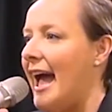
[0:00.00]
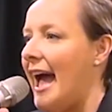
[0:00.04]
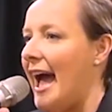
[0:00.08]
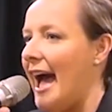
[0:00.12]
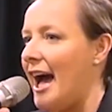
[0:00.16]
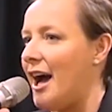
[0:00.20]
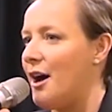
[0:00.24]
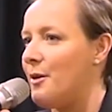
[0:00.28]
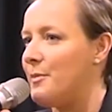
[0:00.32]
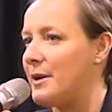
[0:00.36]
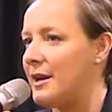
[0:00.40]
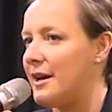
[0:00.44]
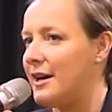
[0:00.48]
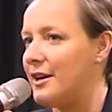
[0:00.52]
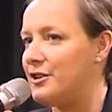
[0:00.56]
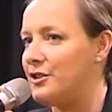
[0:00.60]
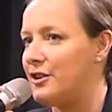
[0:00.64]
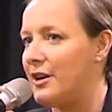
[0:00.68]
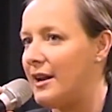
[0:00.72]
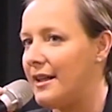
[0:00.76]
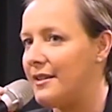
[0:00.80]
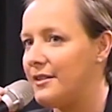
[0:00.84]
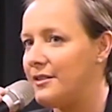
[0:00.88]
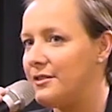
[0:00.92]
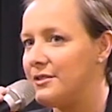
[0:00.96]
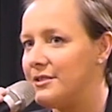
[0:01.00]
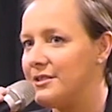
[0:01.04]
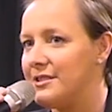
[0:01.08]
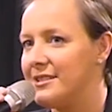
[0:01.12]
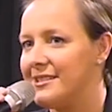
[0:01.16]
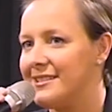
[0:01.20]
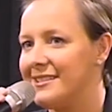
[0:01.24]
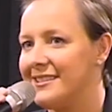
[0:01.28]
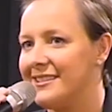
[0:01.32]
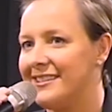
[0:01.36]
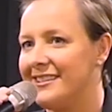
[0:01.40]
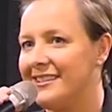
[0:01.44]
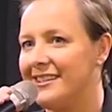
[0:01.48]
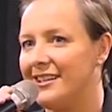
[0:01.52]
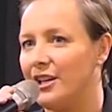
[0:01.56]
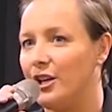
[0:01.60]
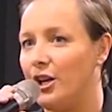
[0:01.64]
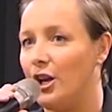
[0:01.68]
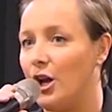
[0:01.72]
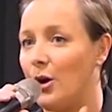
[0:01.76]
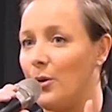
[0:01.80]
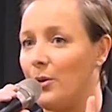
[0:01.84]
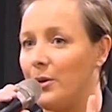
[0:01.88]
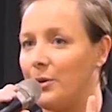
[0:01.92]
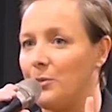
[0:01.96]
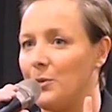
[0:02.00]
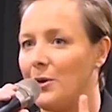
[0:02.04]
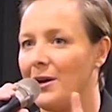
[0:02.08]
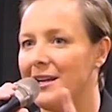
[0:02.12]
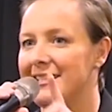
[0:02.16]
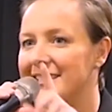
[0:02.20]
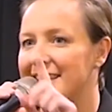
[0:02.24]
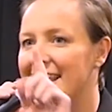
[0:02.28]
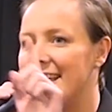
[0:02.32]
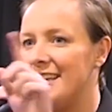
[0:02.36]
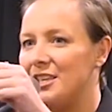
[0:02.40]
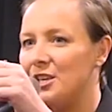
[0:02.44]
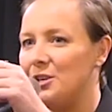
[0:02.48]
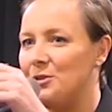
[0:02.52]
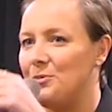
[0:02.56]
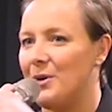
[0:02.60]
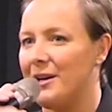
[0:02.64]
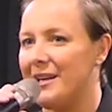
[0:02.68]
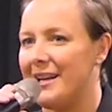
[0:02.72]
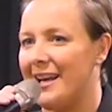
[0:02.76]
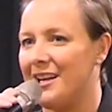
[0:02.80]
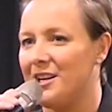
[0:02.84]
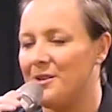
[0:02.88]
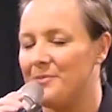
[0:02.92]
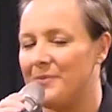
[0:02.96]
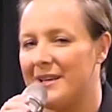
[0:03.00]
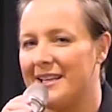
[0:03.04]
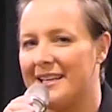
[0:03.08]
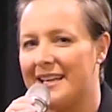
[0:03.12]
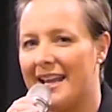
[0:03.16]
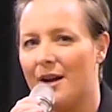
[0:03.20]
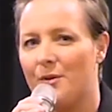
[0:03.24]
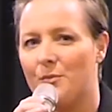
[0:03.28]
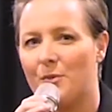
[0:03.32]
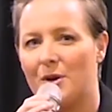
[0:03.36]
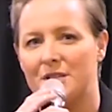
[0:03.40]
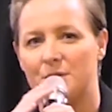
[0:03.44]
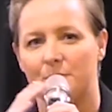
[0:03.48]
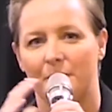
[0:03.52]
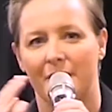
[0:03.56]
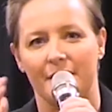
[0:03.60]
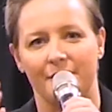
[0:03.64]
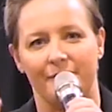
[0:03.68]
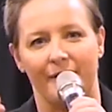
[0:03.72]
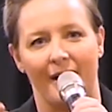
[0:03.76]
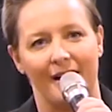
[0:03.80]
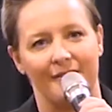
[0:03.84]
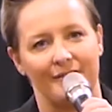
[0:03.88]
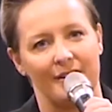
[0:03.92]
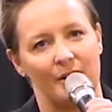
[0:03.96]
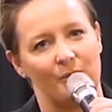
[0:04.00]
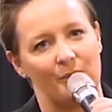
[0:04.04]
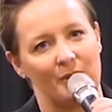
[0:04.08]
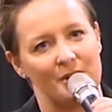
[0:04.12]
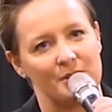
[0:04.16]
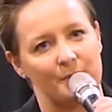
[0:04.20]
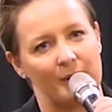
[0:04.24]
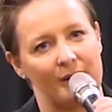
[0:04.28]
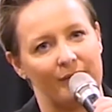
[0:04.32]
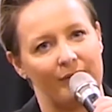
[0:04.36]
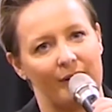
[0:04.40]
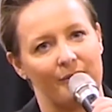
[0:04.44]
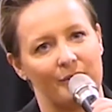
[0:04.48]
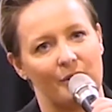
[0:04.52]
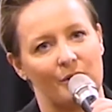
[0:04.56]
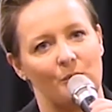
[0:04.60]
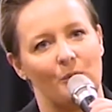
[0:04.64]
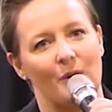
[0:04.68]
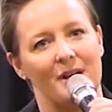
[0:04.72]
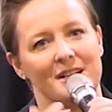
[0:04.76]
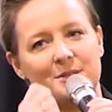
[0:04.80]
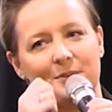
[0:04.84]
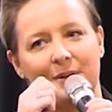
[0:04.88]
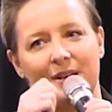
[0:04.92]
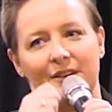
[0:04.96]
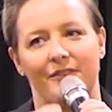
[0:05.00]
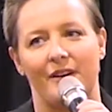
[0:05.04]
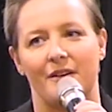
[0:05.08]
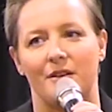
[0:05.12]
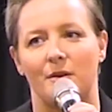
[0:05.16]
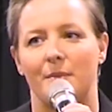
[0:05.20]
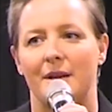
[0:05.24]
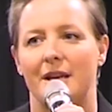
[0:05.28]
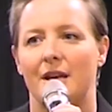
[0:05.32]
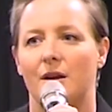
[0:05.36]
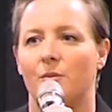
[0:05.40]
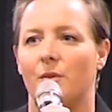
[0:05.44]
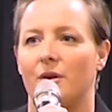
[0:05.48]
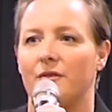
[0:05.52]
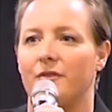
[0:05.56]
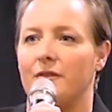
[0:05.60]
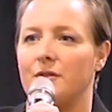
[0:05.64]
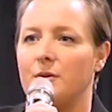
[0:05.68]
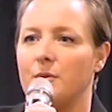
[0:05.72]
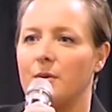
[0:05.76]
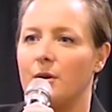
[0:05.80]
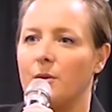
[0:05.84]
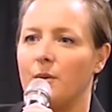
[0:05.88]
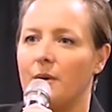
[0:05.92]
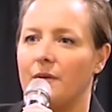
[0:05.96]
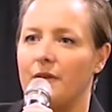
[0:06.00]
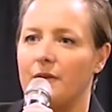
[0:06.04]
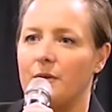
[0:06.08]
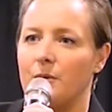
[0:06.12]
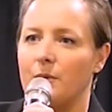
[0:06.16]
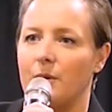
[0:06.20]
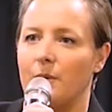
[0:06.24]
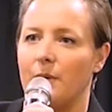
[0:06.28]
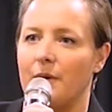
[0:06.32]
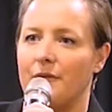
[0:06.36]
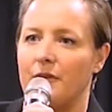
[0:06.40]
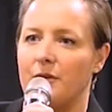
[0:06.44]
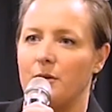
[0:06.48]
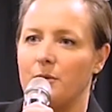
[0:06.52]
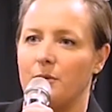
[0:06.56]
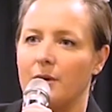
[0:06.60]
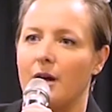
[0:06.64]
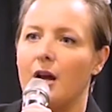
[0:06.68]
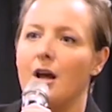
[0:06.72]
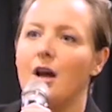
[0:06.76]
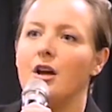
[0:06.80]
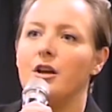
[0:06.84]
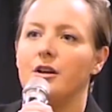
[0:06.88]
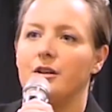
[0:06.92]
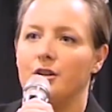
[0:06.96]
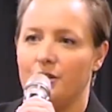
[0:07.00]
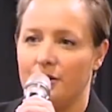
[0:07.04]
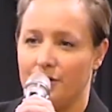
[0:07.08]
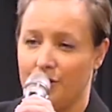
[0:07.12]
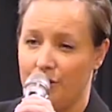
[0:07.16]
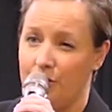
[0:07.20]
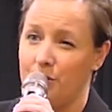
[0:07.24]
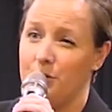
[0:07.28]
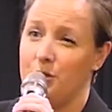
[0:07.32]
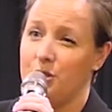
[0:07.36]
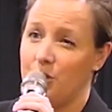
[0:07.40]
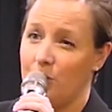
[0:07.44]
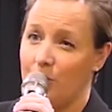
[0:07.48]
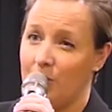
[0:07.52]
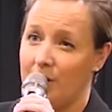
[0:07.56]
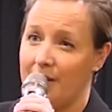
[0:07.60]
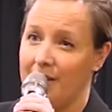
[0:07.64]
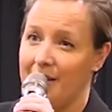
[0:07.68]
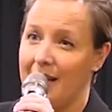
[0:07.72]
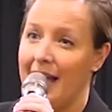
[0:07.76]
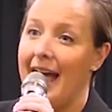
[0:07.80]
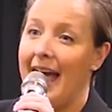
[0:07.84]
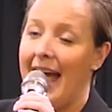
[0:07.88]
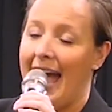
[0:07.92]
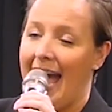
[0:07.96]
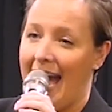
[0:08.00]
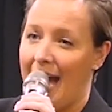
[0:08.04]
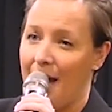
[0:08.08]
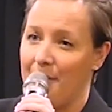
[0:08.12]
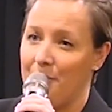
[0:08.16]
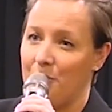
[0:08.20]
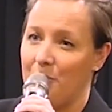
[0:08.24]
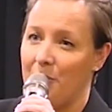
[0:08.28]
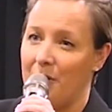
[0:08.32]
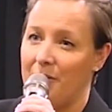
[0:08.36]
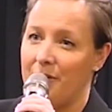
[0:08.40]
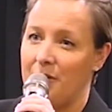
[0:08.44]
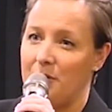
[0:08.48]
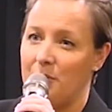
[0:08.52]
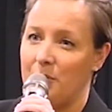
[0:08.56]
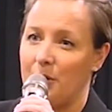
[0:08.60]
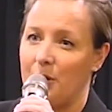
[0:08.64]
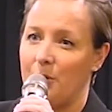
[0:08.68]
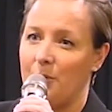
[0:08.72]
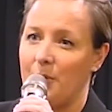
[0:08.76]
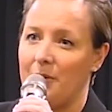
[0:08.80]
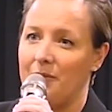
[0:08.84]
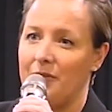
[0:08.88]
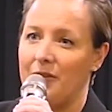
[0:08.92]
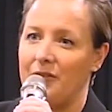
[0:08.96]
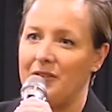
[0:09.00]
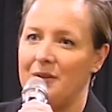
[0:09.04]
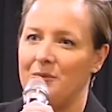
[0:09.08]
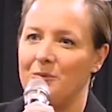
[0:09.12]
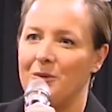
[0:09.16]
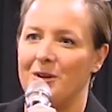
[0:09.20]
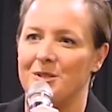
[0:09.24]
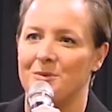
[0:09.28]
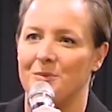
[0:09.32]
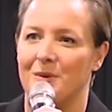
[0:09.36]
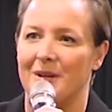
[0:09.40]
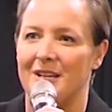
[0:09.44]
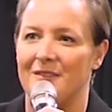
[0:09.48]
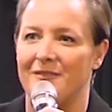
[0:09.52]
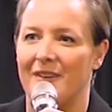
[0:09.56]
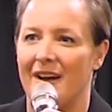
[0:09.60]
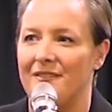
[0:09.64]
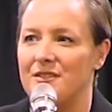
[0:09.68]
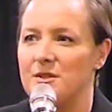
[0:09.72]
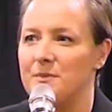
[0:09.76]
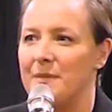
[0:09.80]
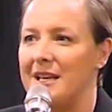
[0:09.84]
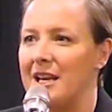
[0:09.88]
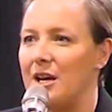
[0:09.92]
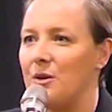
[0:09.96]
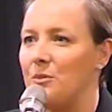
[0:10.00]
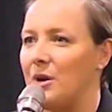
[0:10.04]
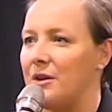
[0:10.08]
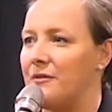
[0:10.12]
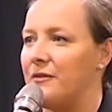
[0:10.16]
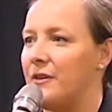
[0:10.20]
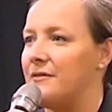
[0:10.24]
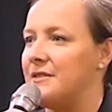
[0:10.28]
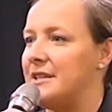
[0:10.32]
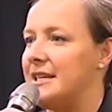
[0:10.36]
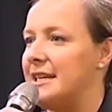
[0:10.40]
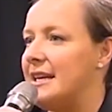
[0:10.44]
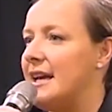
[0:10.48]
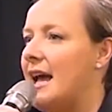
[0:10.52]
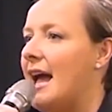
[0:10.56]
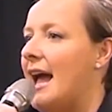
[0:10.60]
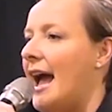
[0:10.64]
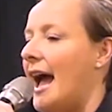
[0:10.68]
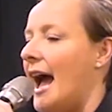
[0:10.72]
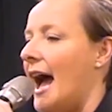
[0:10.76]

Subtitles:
Have $100. Going once, thank you. 100 bid, now 125, now 125, yeah. 125, now 150, now 150, now 150. If you sure, have a 150, we're gonna go 150, 125, spin now 150.